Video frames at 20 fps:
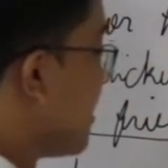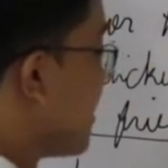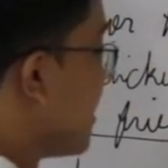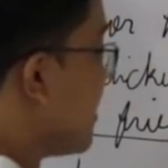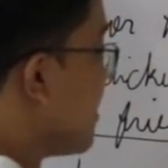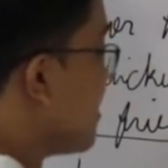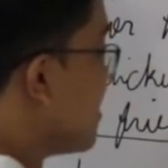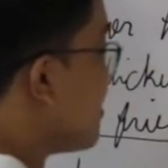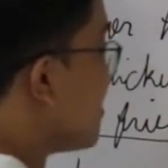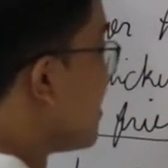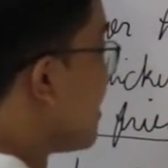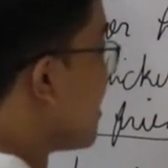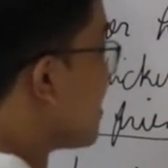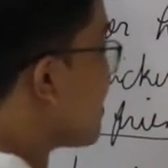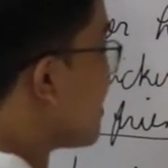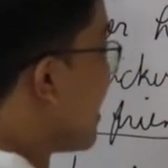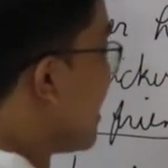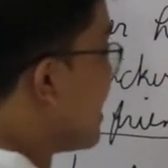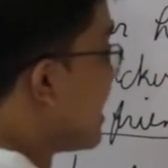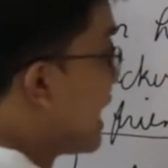
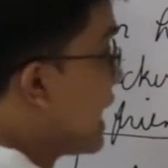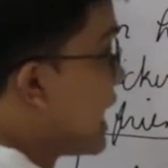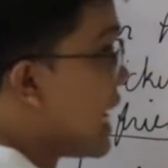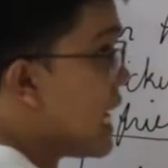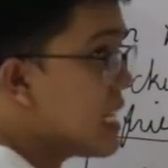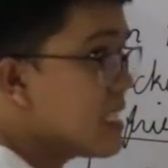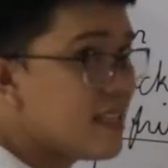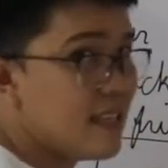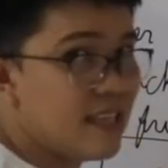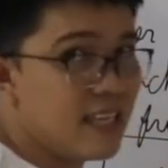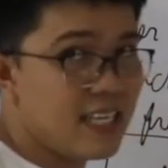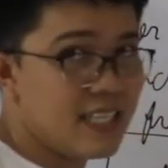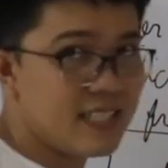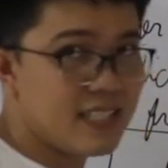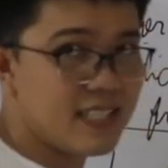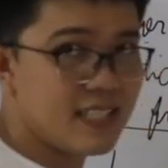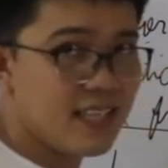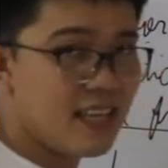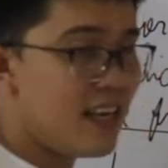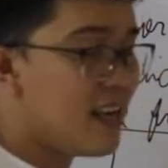6, and the last
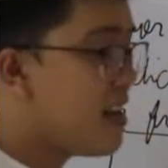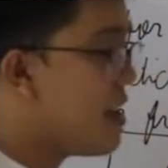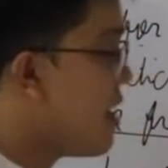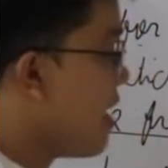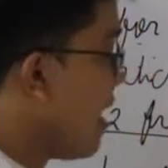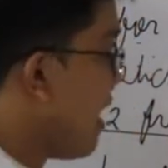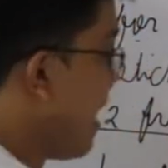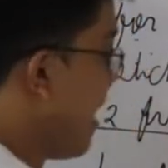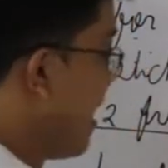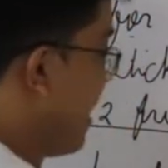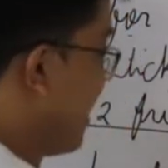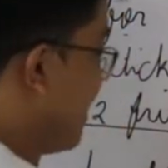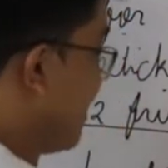is 8.